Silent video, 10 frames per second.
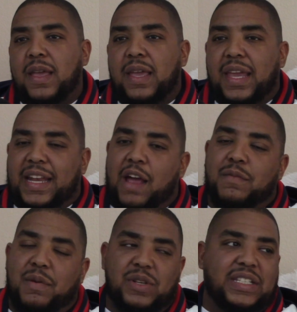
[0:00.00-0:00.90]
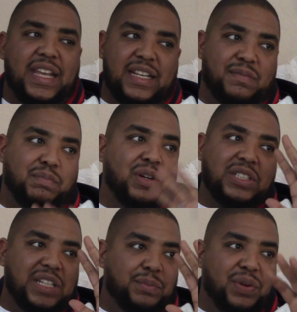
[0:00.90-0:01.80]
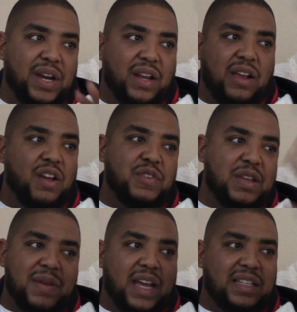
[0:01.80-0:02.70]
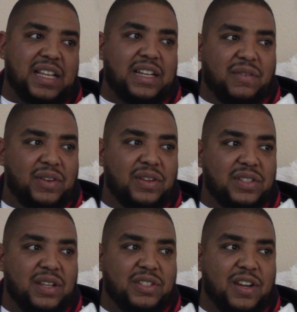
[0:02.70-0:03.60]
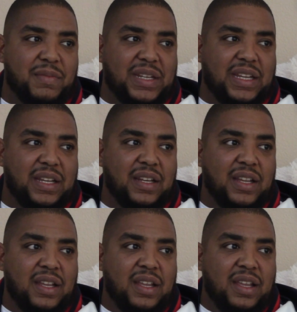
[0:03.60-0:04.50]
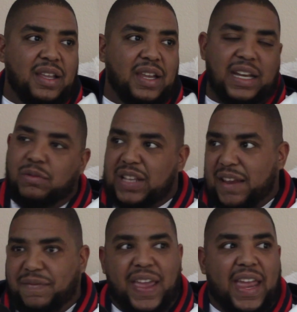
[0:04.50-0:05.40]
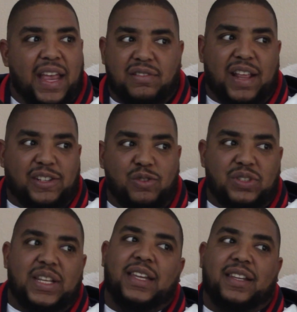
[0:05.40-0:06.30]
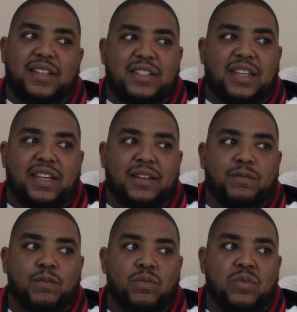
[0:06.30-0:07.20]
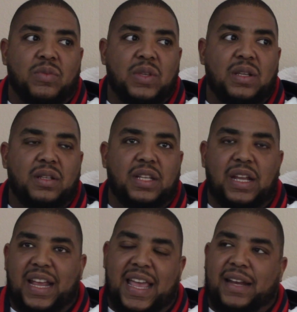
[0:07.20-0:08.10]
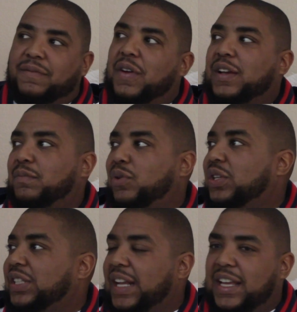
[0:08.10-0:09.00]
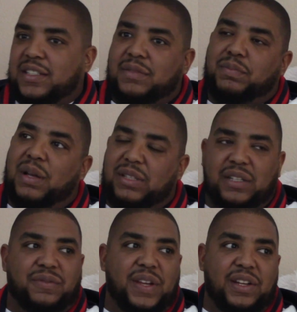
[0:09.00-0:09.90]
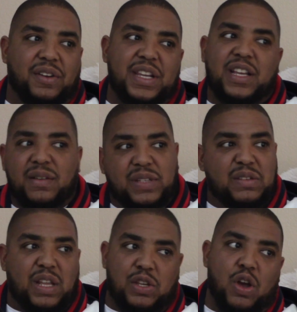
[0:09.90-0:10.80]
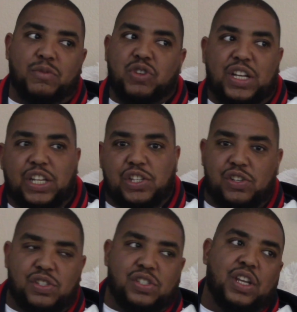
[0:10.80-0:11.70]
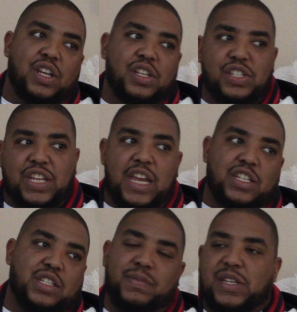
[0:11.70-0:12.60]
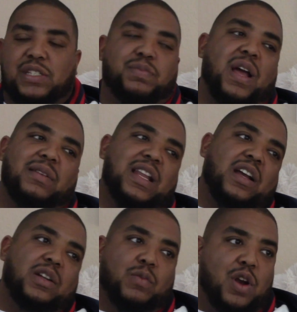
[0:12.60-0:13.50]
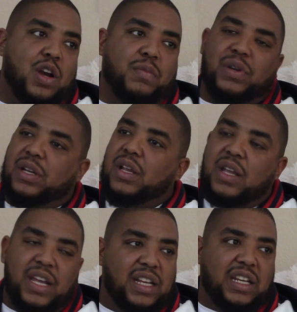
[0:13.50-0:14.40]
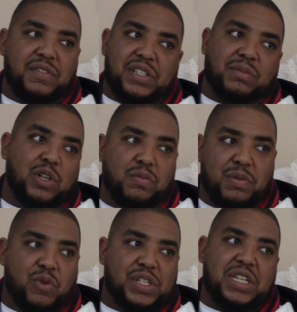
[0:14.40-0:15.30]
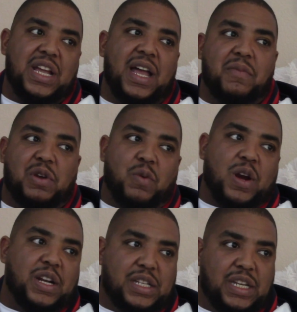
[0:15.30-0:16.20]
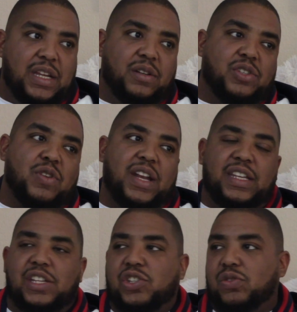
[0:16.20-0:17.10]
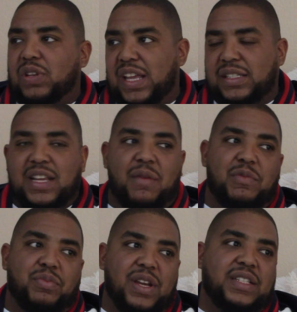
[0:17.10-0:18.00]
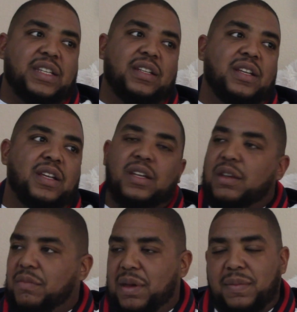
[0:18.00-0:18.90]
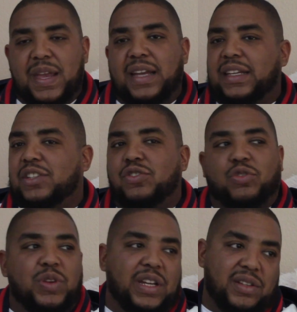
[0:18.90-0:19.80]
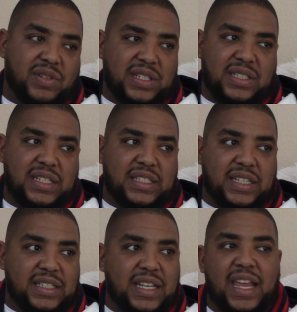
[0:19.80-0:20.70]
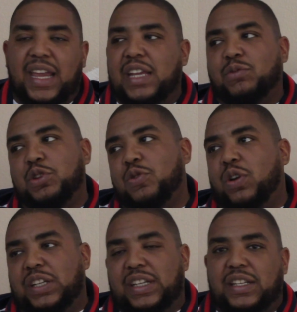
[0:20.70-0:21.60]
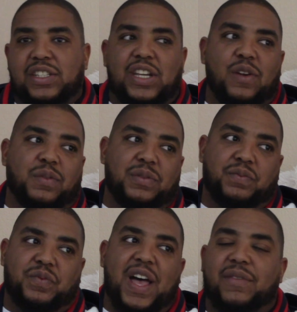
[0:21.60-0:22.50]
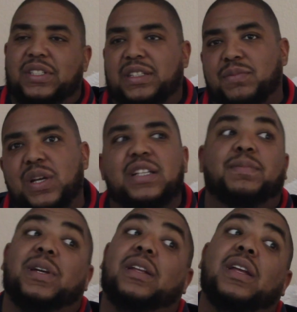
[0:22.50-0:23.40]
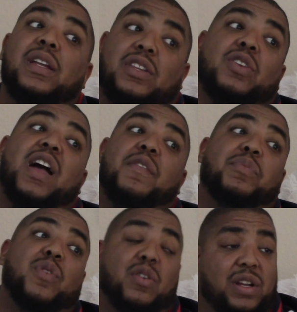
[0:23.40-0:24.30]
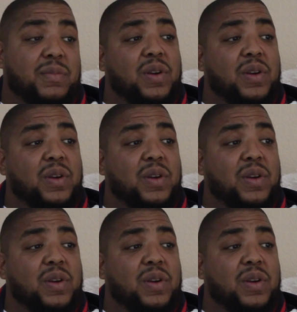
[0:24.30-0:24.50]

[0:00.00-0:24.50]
And I remember saying this bullshit prayer, like, oh, if you get me out of this, I'll never sell shine again. And it was like fast, it was like 2 seconds. And I had a fucking bullshit-ass public defender, and he comes in, he's like, yo, I'm gonna try to get you this case dismissed. Is probably not going to work, but it'll give us a little bit more time. We can work out a deal to try to get you less time in prison. Maybe I can get you 366 days where you only in jail for 5 or 6 months, but you're going to have a parole number.